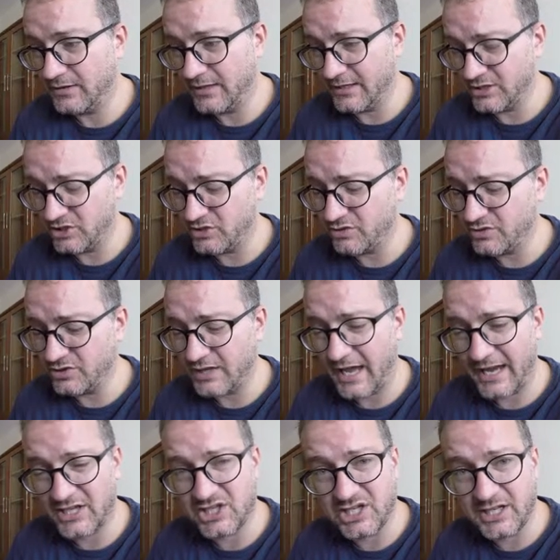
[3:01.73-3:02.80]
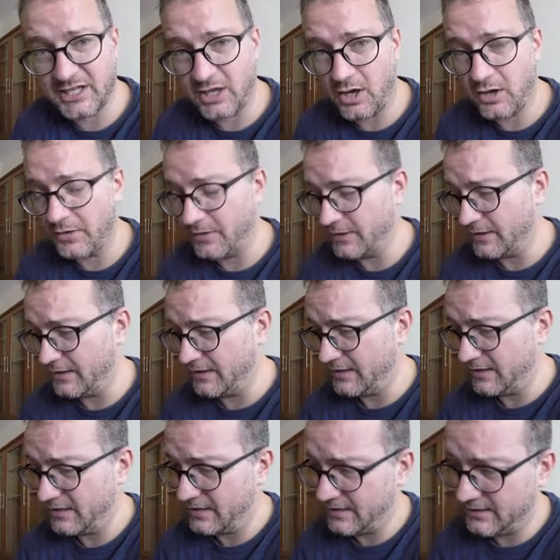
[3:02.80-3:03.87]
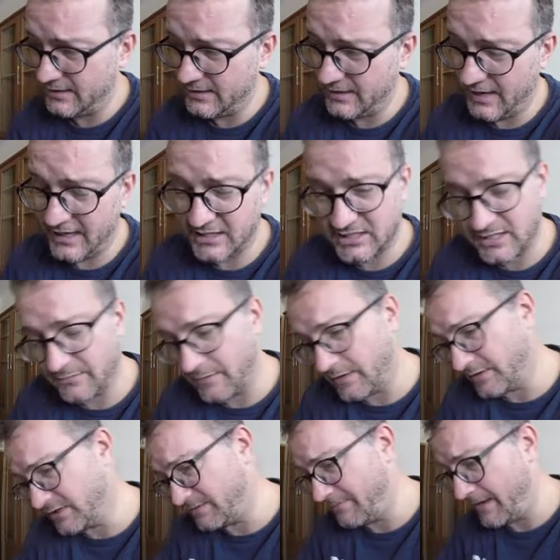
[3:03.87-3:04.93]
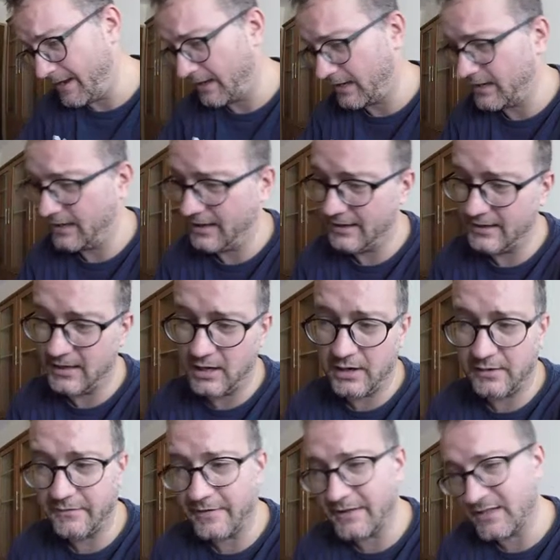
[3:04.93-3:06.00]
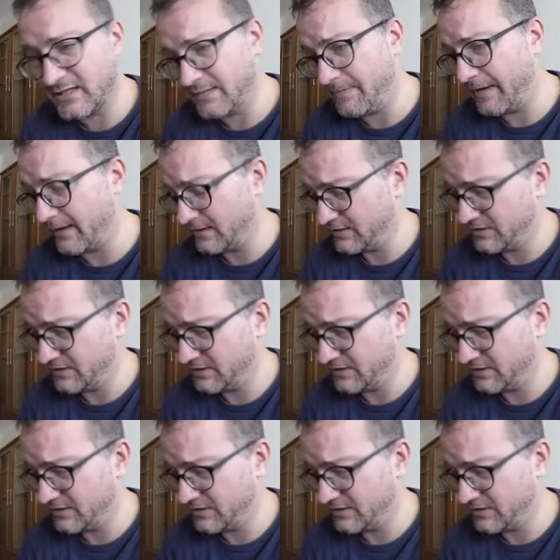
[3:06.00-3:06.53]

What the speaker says: it's used actually on the HTML spec and a lot of other specs.